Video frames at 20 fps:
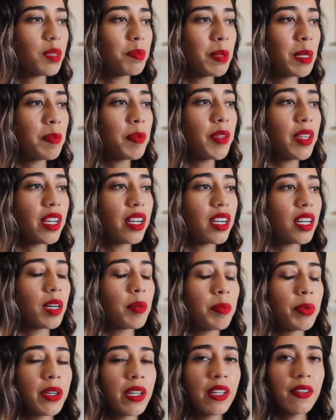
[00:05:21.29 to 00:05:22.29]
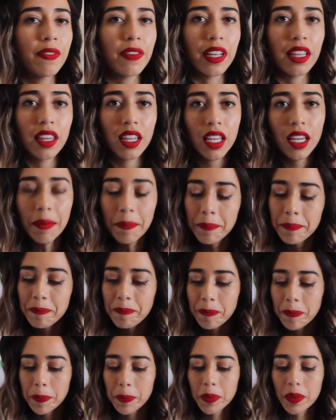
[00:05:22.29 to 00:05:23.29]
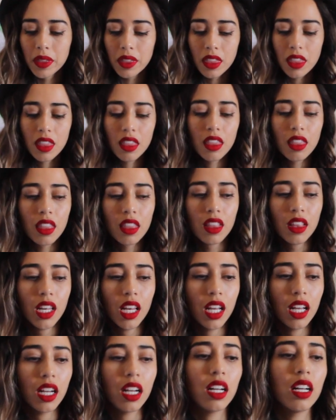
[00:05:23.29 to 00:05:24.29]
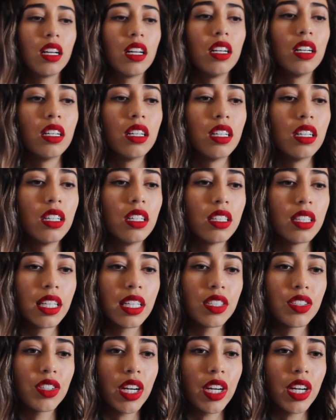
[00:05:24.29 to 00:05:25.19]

People there are pretty friendly. They